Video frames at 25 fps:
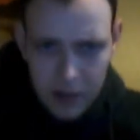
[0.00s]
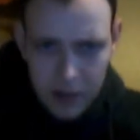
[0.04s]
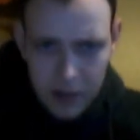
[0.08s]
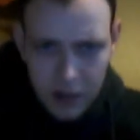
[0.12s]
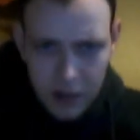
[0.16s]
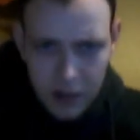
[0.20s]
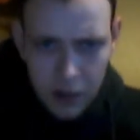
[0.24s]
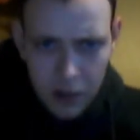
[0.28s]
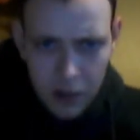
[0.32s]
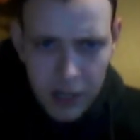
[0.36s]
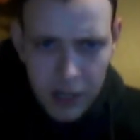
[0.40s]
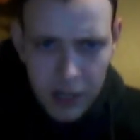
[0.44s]
And
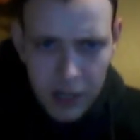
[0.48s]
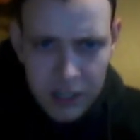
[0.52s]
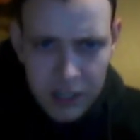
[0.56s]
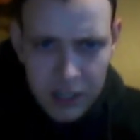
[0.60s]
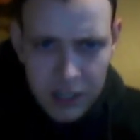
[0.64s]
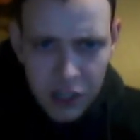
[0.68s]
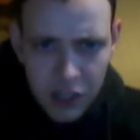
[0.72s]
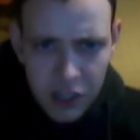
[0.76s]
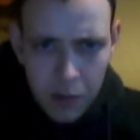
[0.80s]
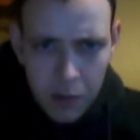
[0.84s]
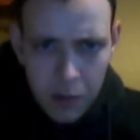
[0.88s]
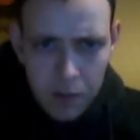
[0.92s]
now, ladies and
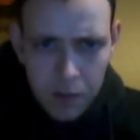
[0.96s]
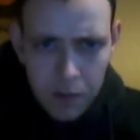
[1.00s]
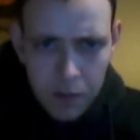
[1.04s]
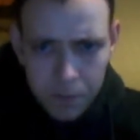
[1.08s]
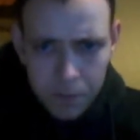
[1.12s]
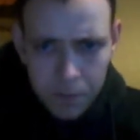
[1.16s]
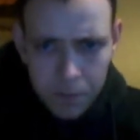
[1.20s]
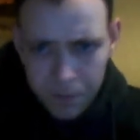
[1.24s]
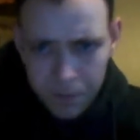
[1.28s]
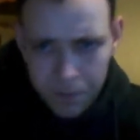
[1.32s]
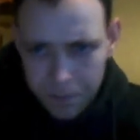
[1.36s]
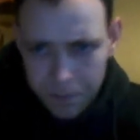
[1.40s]
gentlemen,
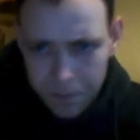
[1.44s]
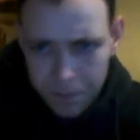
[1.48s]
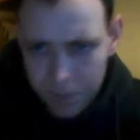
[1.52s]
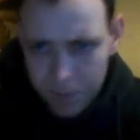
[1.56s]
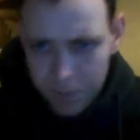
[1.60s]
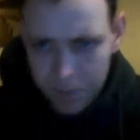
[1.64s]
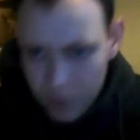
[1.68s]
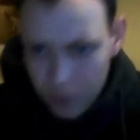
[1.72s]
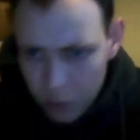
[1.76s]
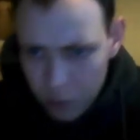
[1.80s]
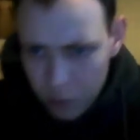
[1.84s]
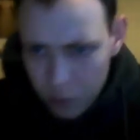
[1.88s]

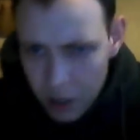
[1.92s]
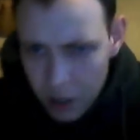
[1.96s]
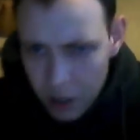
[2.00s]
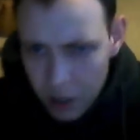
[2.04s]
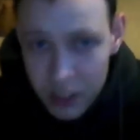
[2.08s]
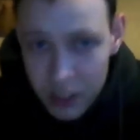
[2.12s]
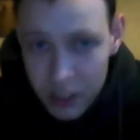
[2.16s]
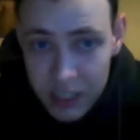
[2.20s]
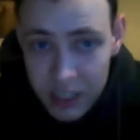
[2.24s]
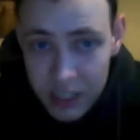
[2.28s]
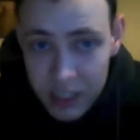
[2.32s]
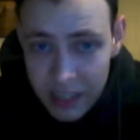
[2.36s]
we're
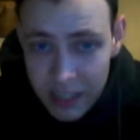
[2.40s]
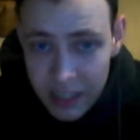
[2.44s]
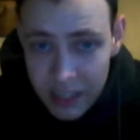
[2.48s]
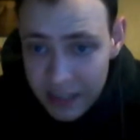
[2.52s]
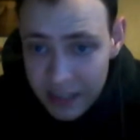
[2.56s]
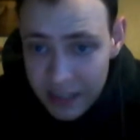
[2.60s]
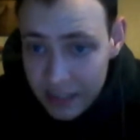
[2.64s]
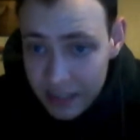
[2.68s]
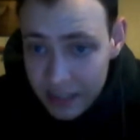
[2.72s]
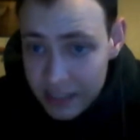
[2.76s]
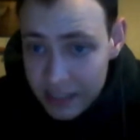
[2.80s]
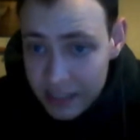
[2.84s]
still in
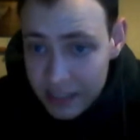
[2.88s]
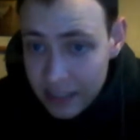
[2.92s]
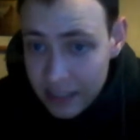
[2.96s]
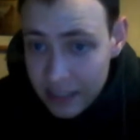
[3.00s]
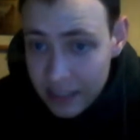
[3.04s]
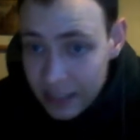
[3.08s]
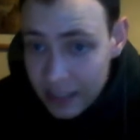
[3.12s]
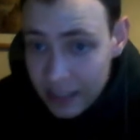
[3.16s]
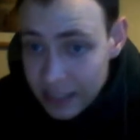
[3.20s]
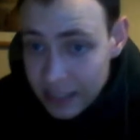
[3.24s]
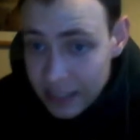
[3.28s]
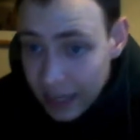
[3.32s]

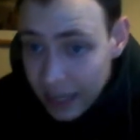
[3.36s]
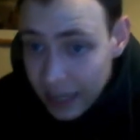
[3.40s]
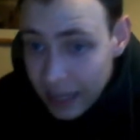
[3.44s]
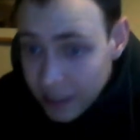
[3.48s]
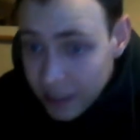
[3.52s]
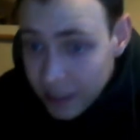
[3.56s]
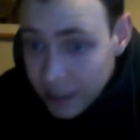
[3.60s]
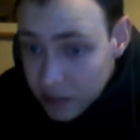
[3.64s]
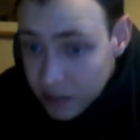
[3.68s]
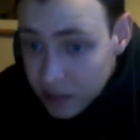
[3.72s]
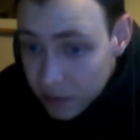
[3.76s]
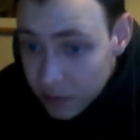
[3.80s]

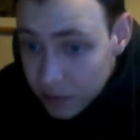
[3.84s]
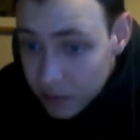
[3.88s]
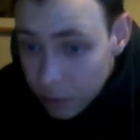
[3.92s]
1998.